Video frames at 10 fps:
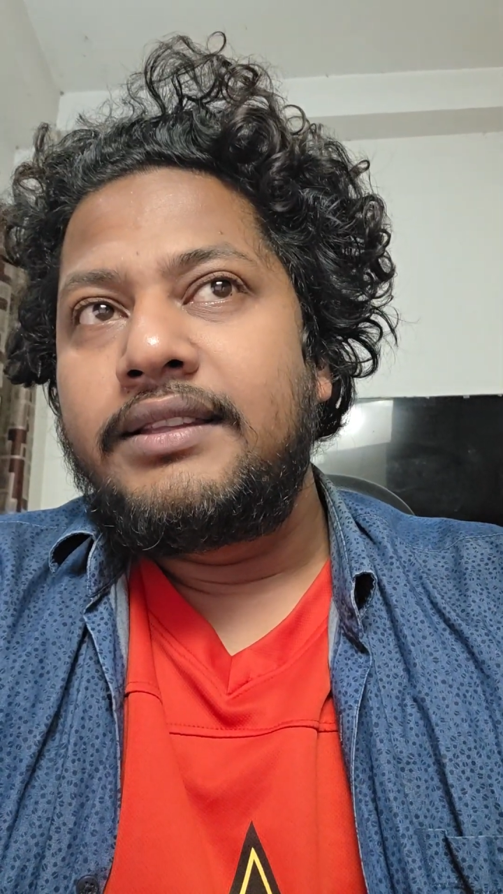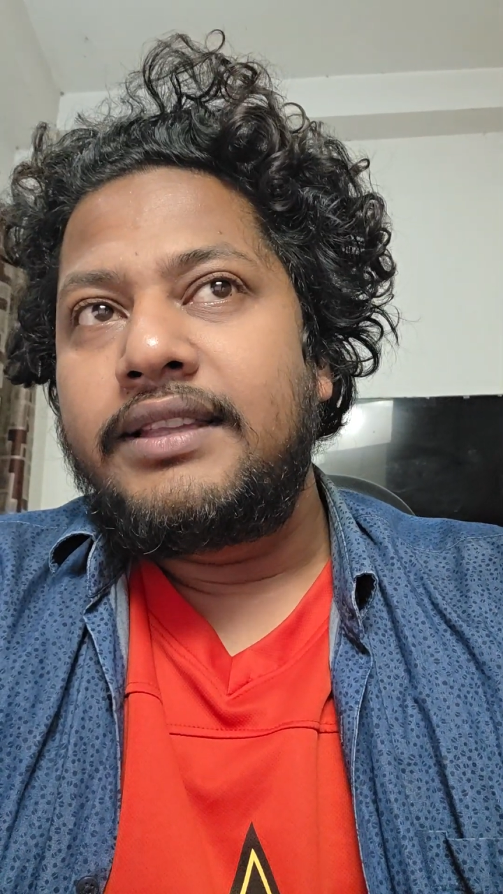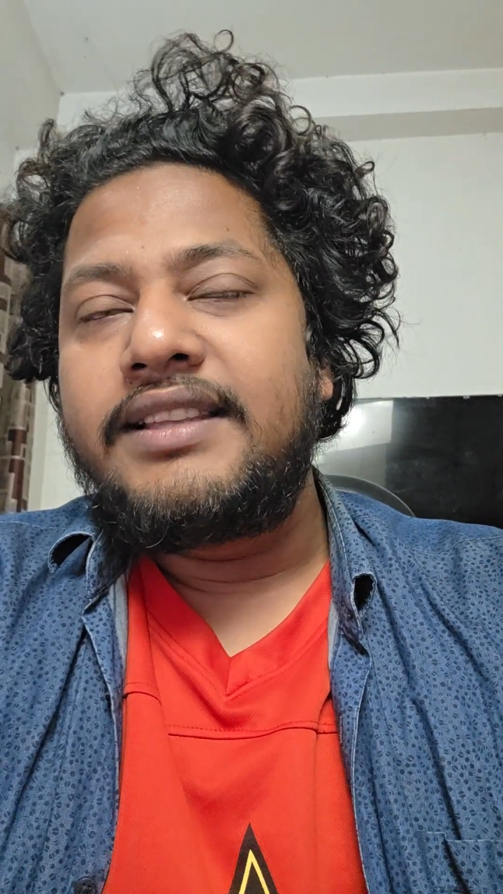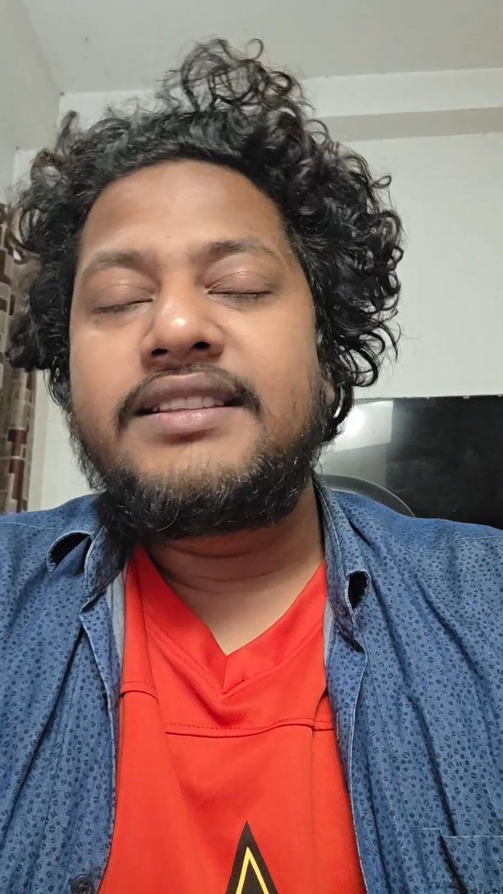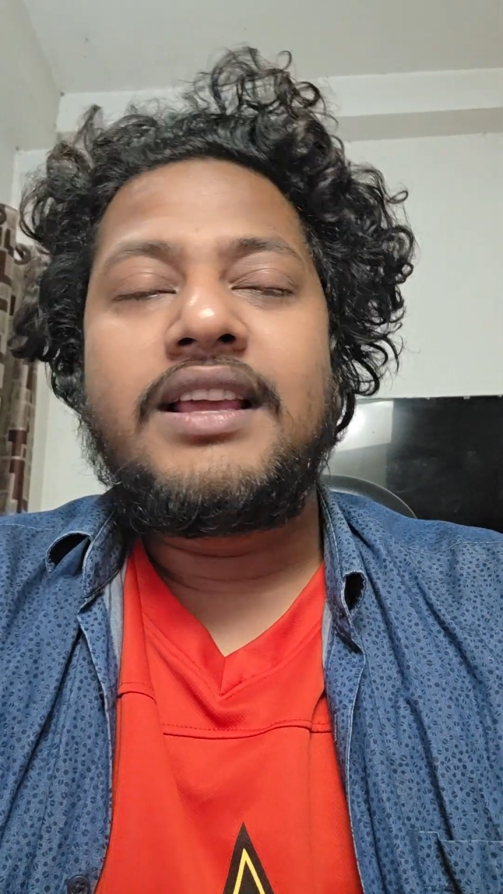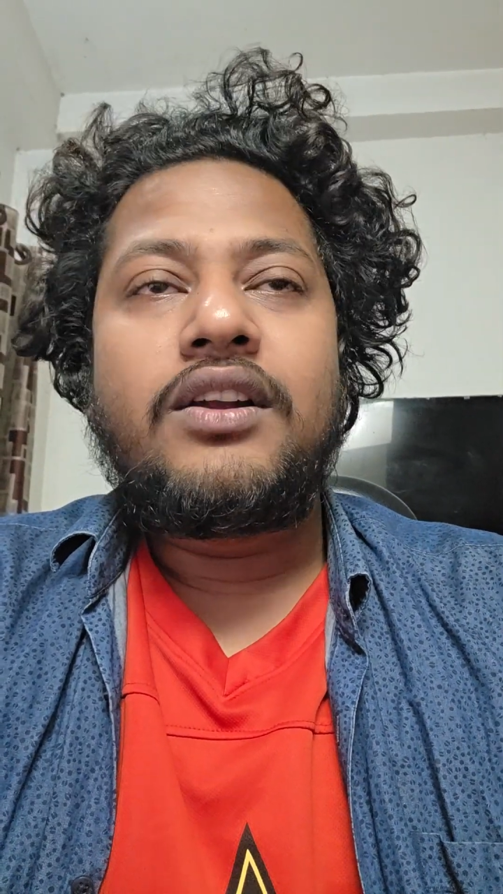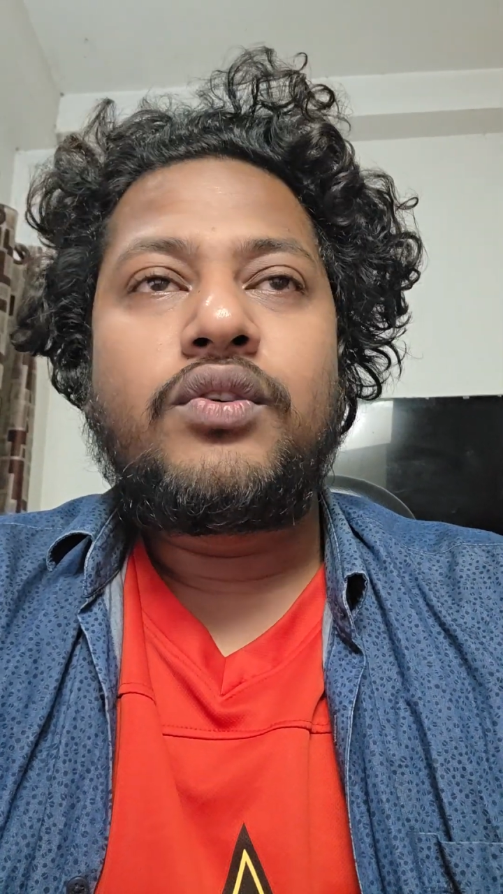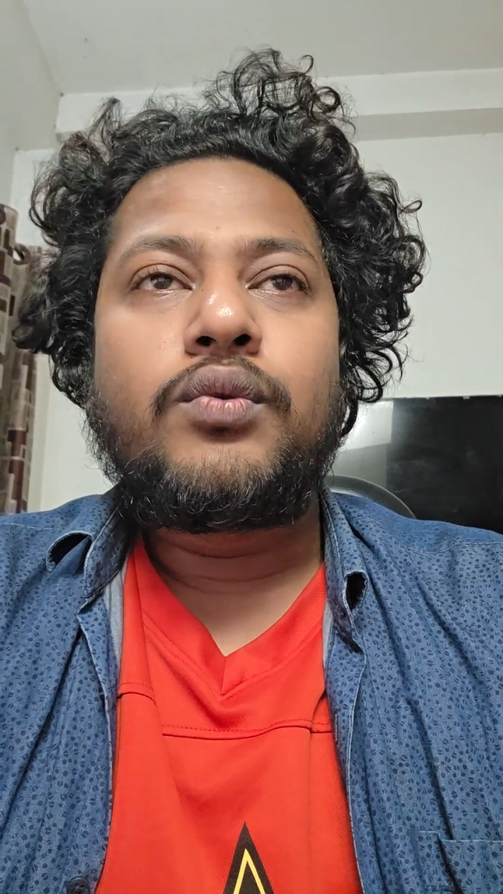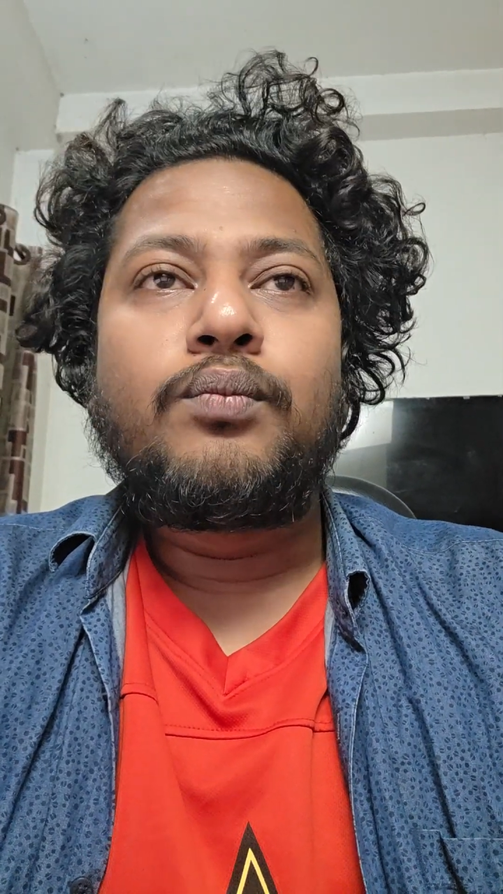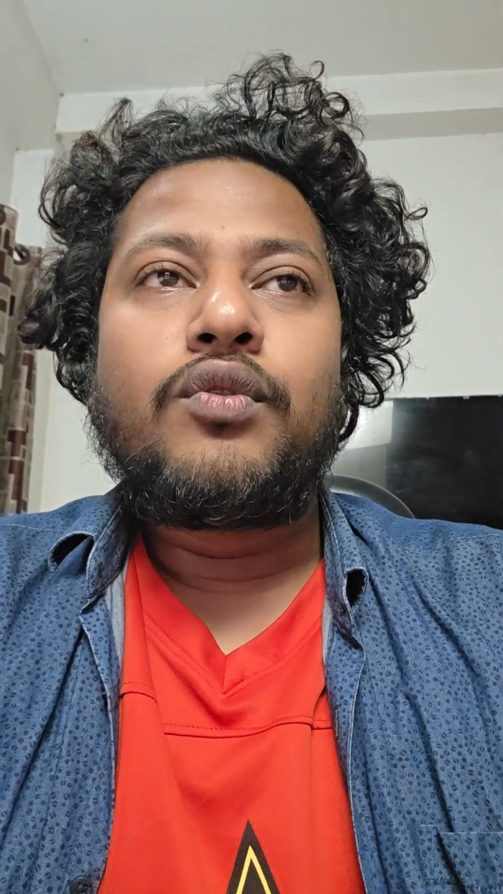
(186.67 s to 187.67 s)
easier
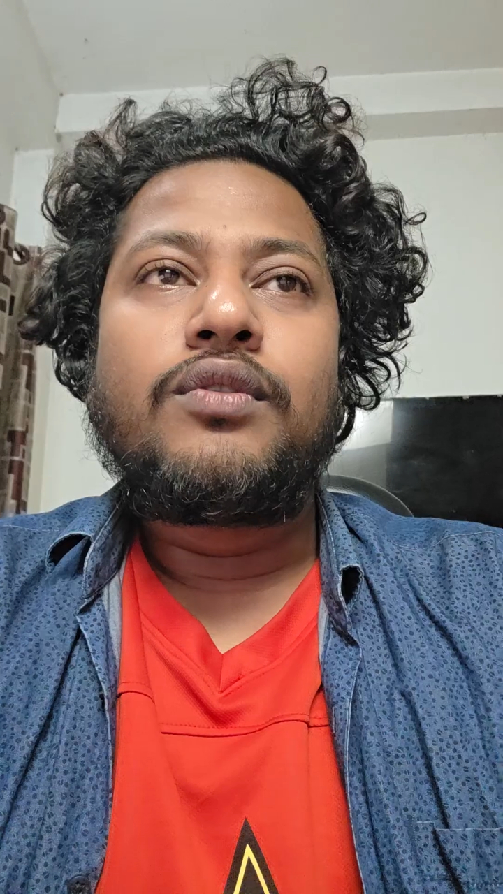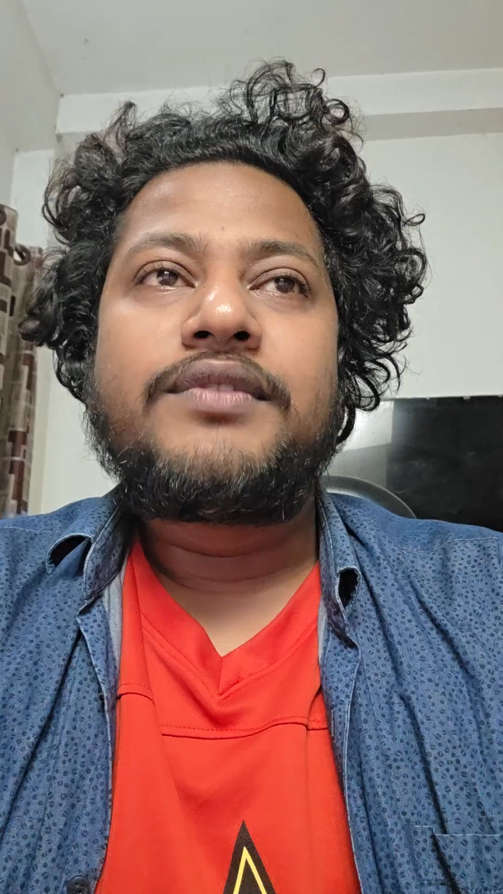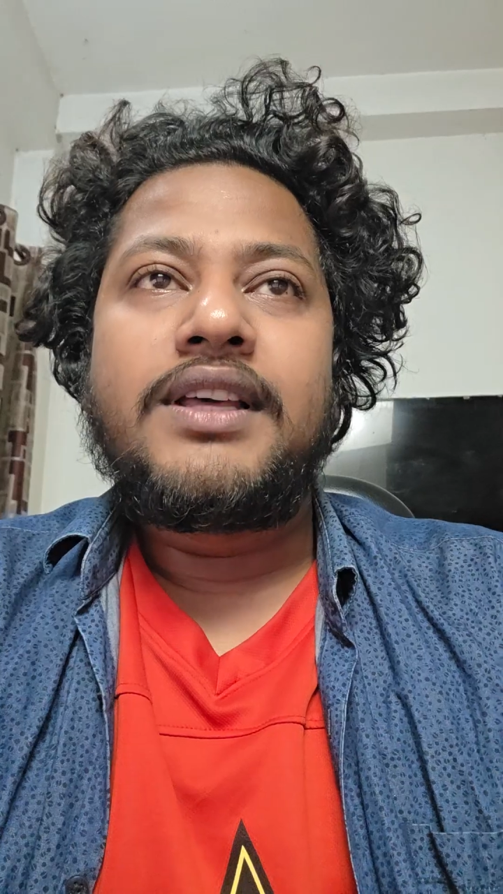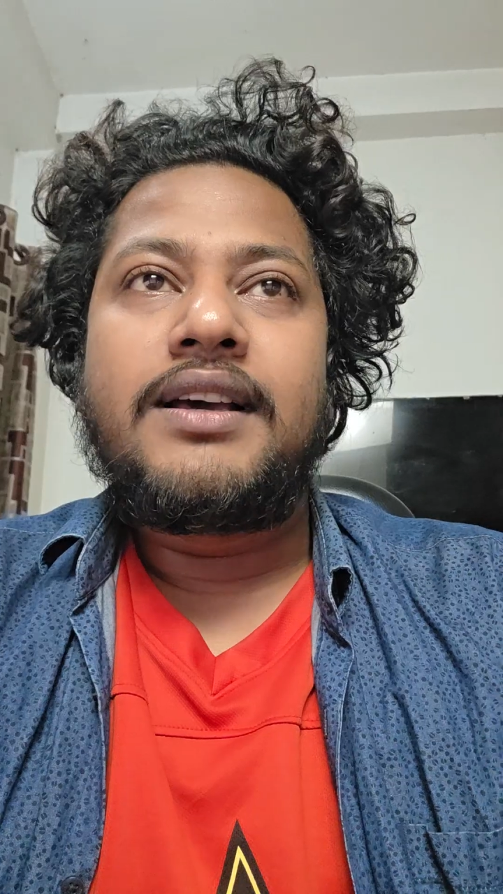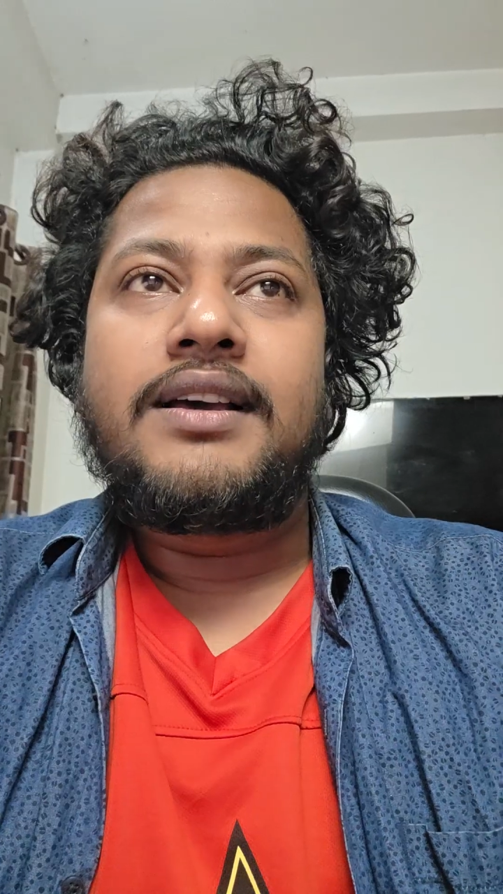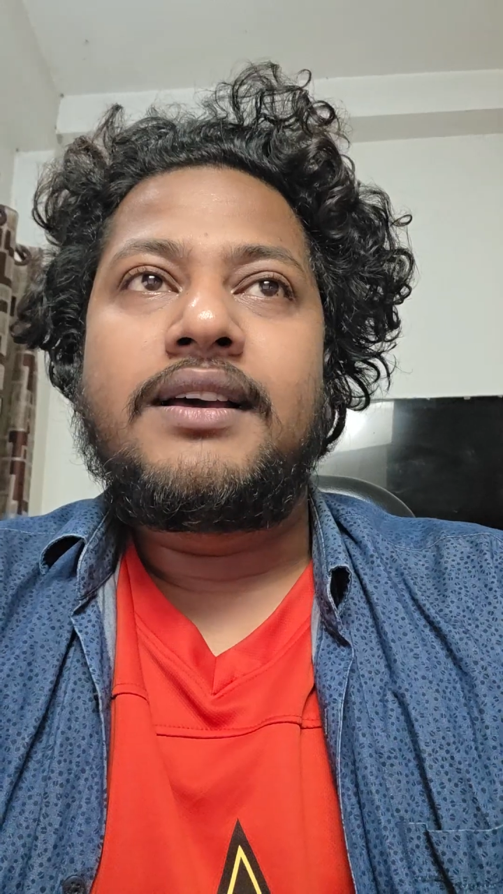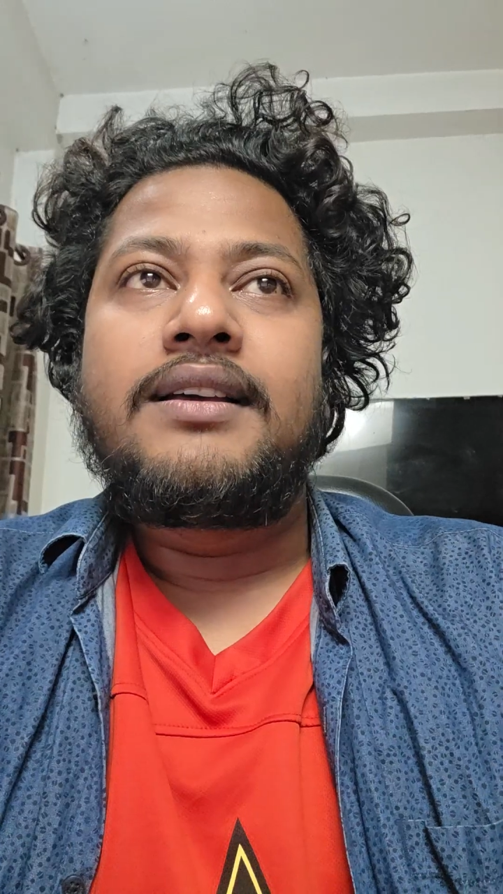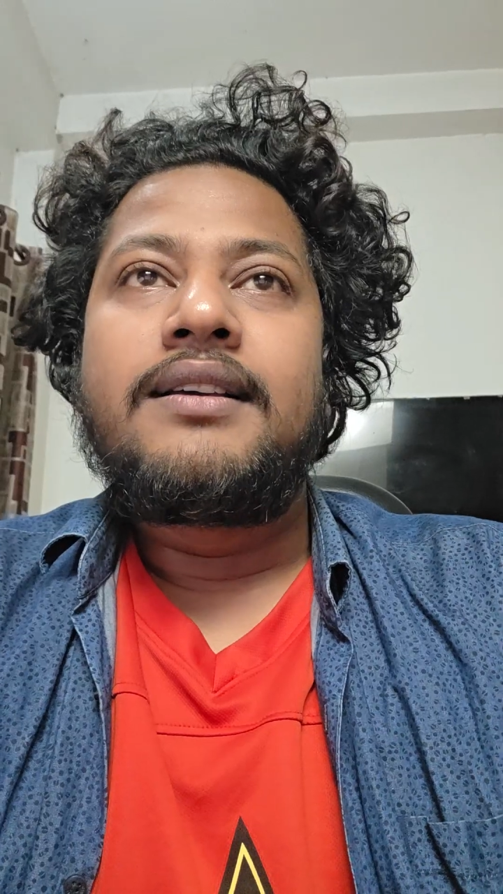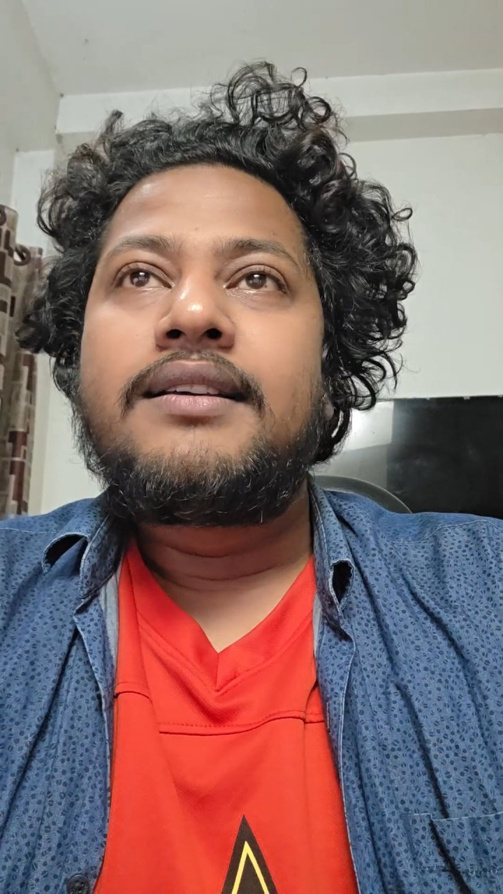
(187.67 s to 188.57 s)
to move the